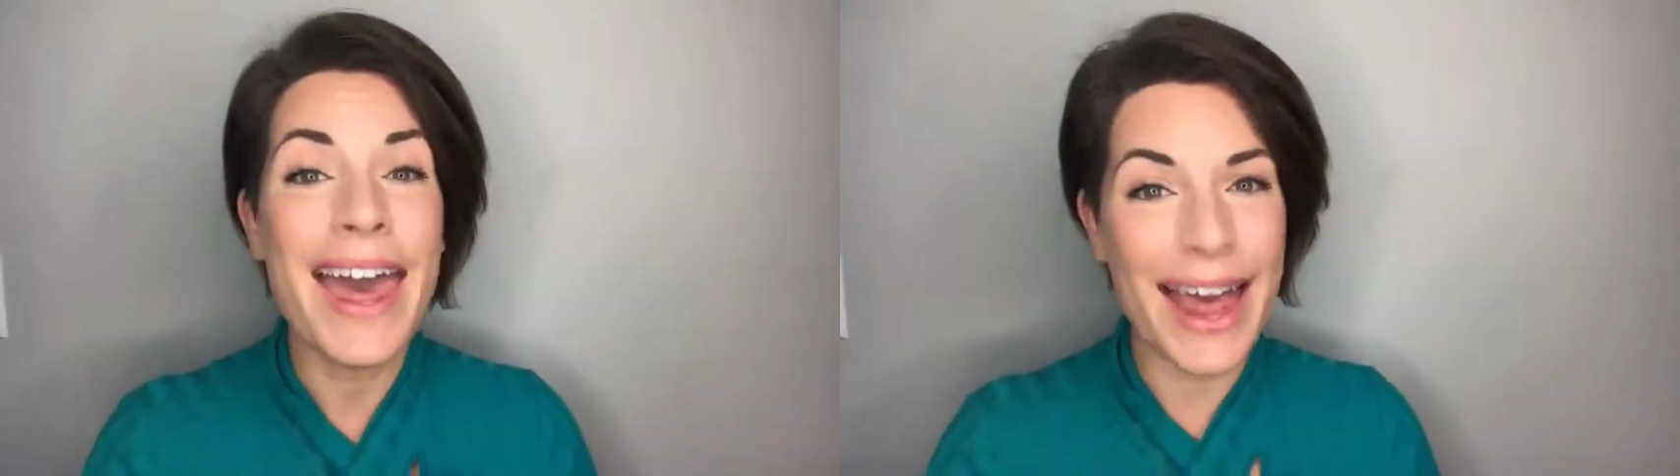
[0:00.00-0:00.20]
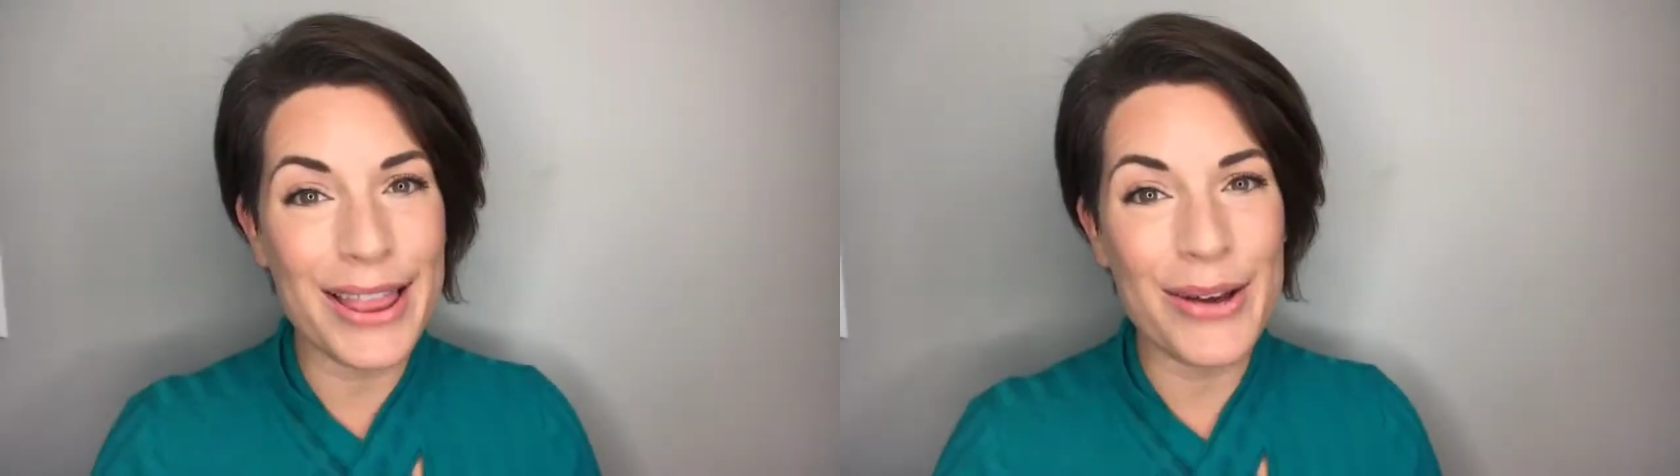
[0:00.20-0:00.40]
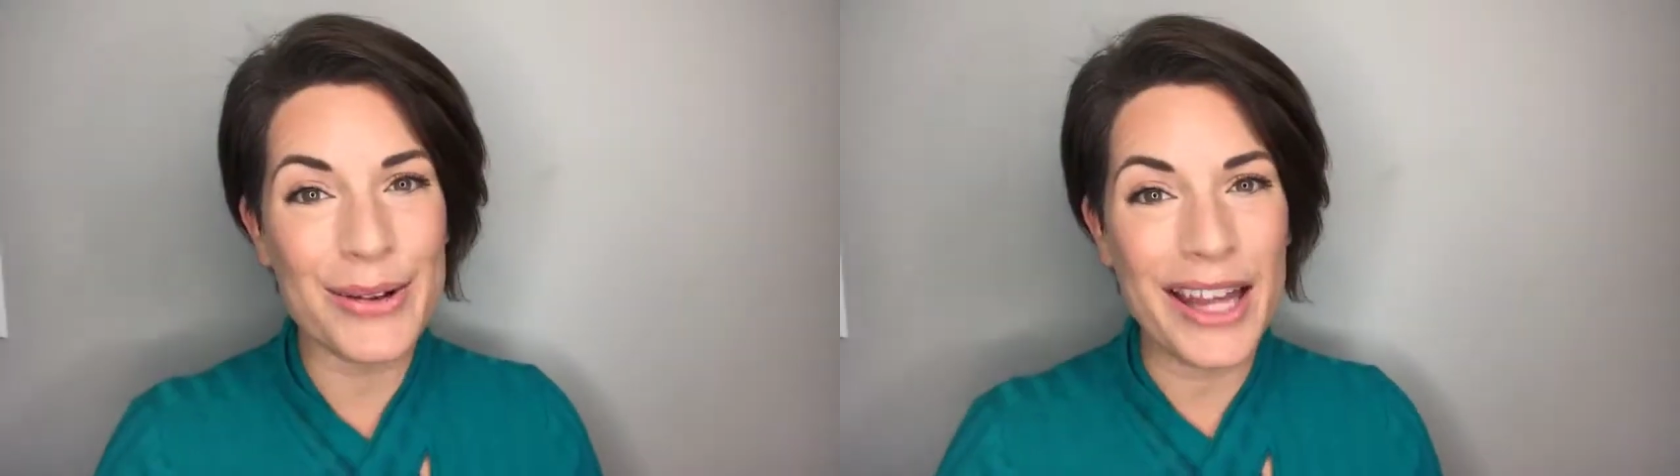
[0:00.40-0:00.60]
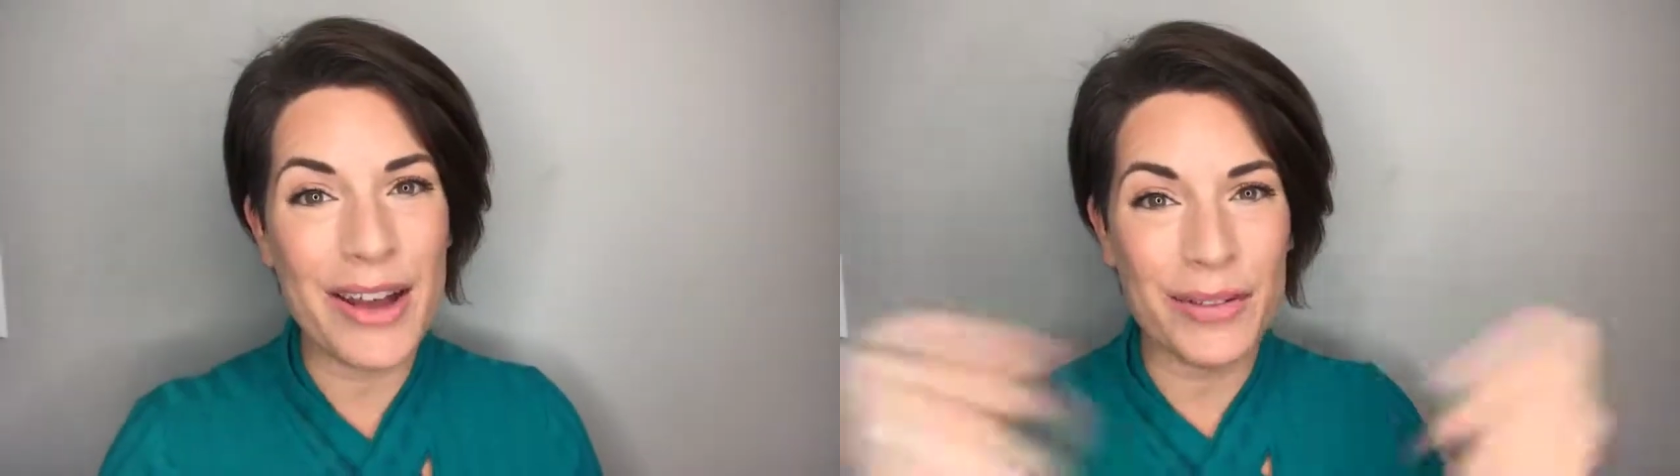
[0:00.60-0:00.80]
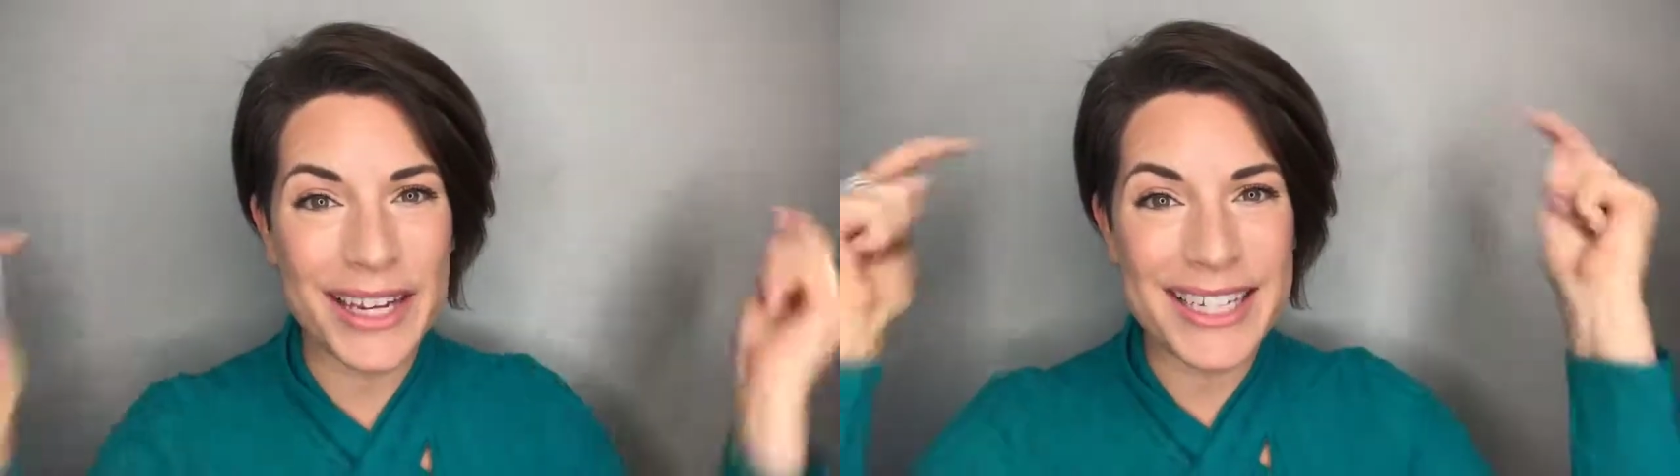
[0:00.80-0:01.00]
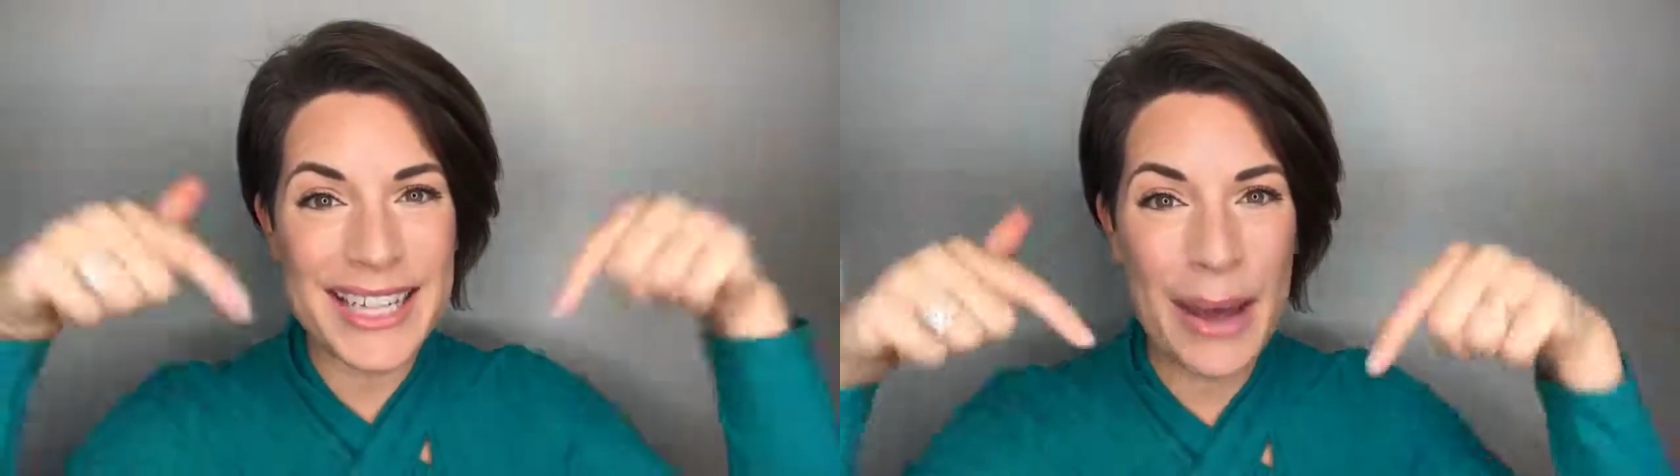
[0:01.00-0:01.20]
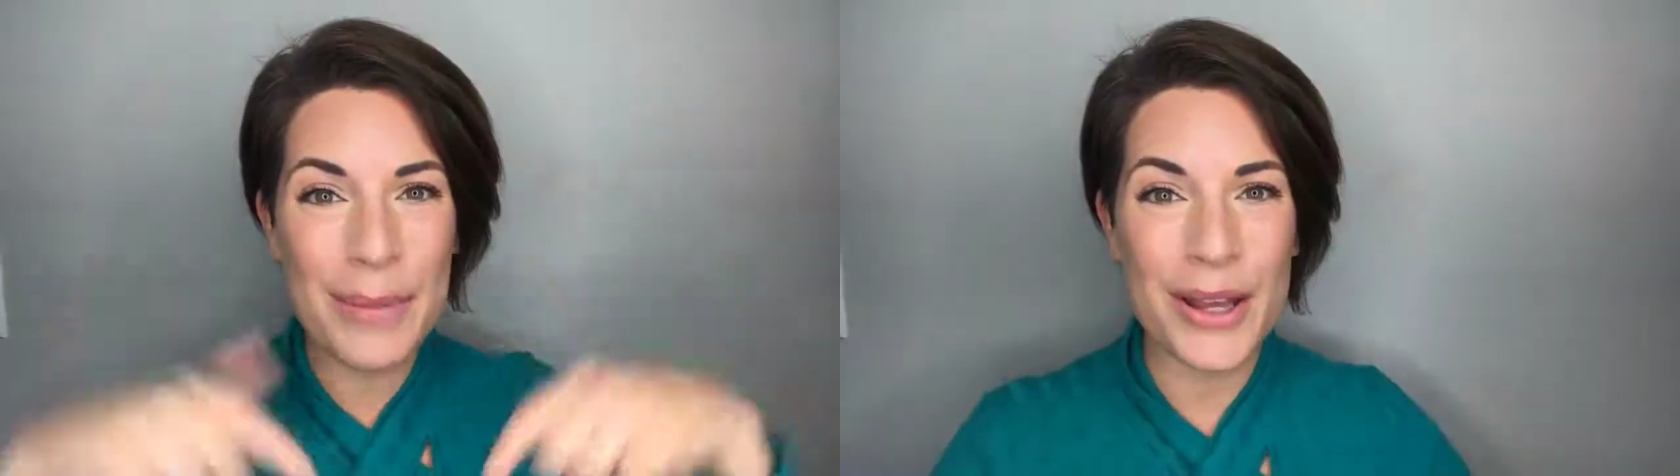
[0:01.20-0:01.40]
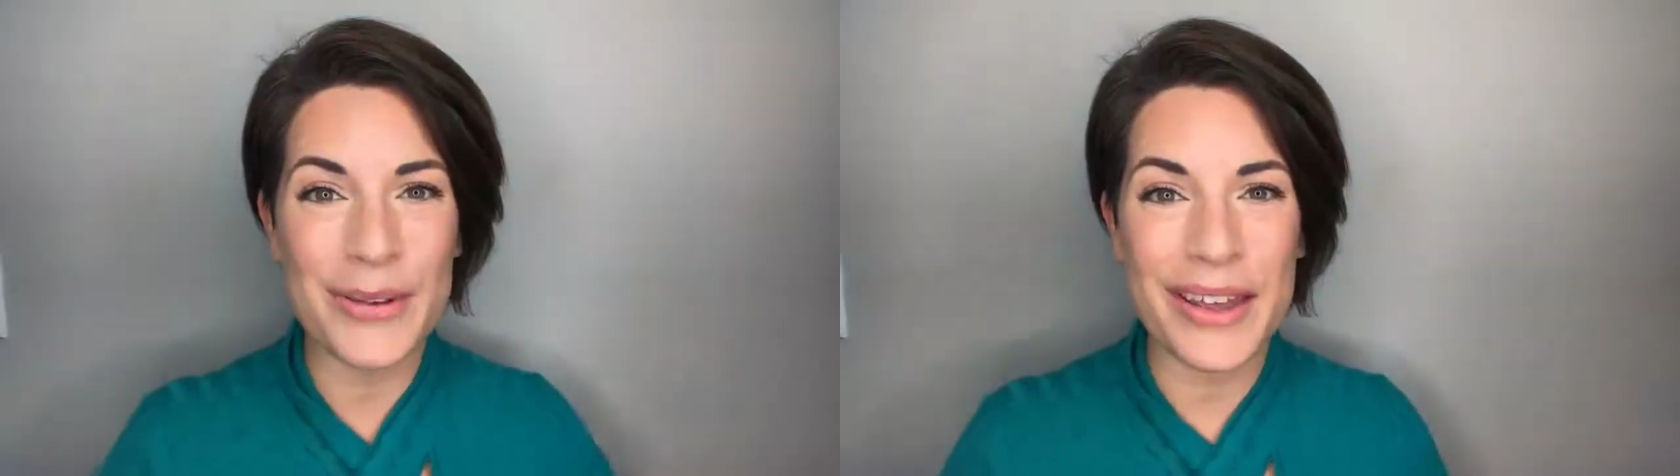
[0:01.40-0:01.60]
hello lovely,
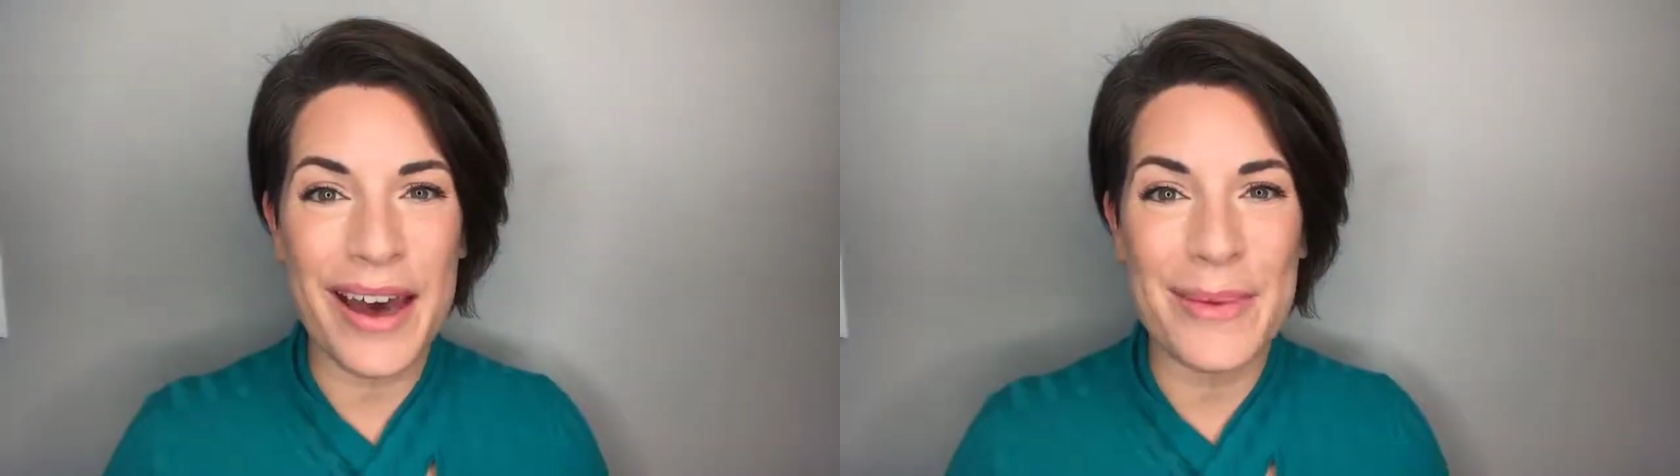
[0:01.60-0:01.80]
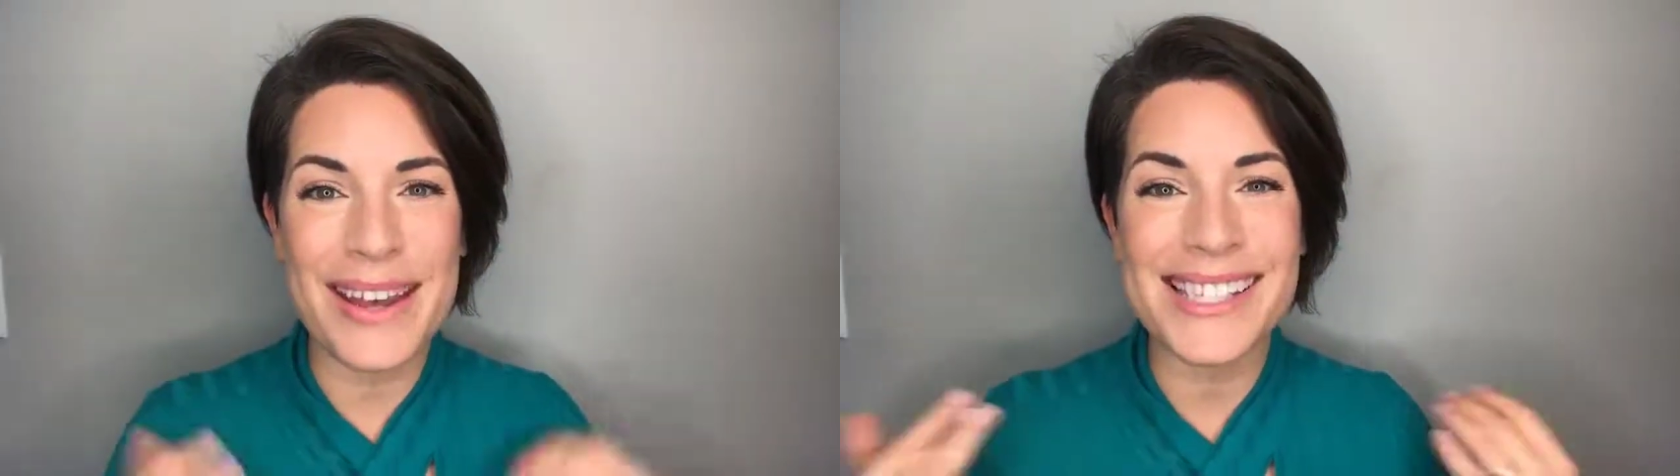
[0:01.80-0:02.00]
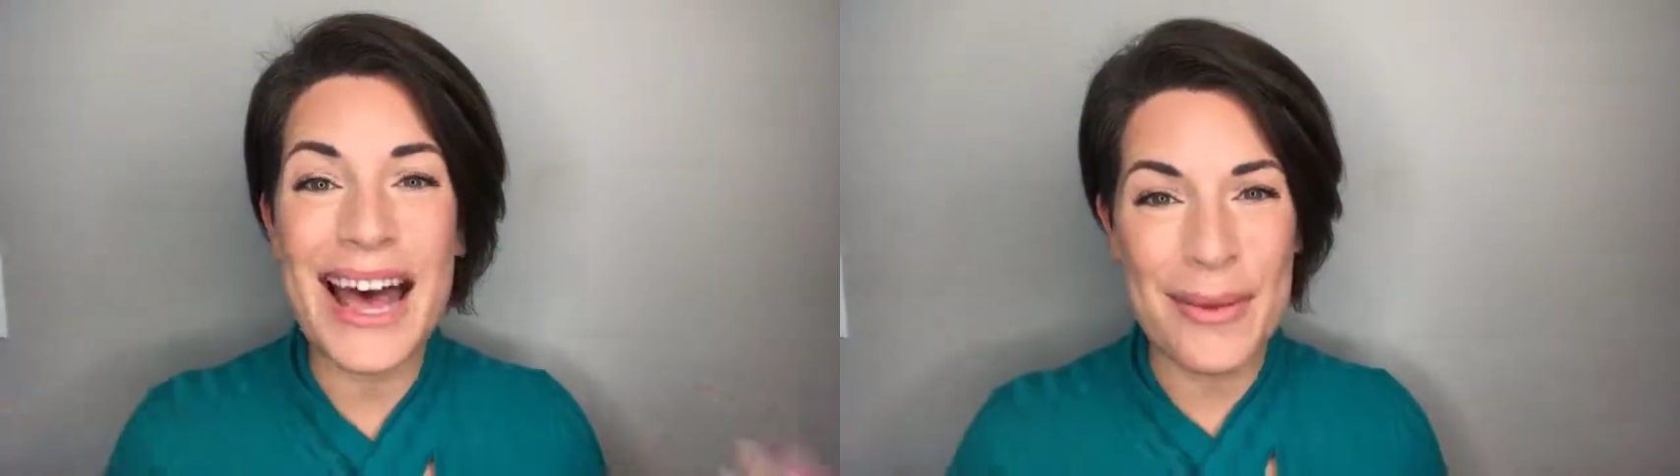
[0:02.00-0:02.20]
down below in the comments,